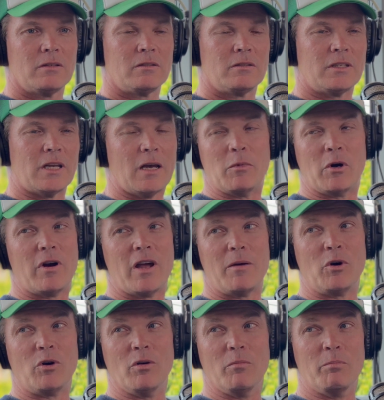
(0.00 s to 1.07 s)

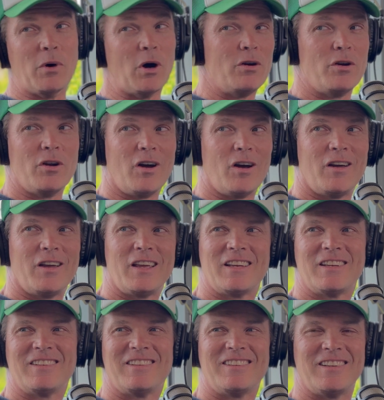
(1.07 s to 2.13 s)
Tamarama or Bondi.
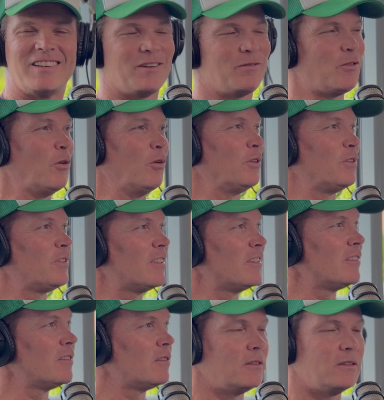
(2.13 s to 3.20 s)
You know, of course,
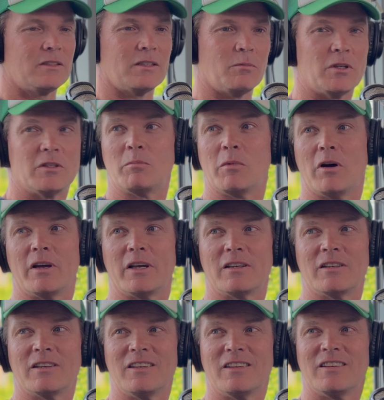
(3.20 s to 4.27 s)
if someone's
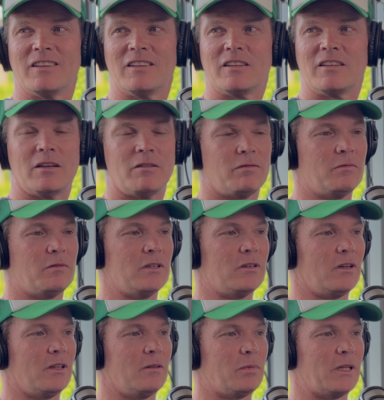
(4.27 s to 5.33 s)
buying a
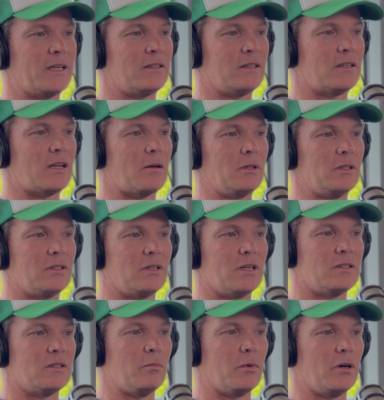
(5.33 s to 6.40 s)
$50 plastic table and
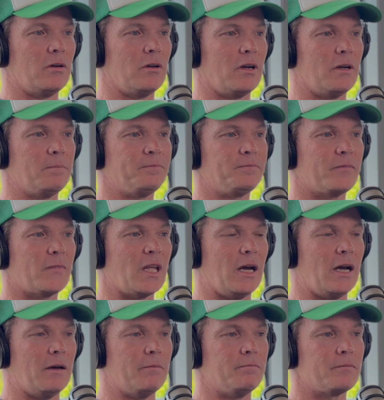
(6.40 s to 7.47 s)
chairs in Bondi.
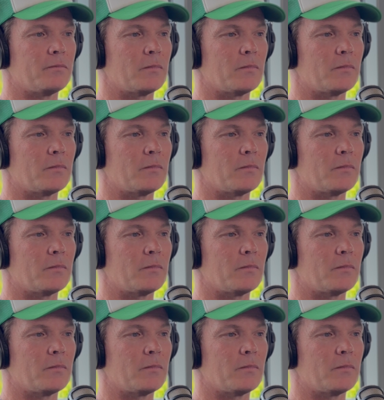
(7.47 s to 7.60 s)
How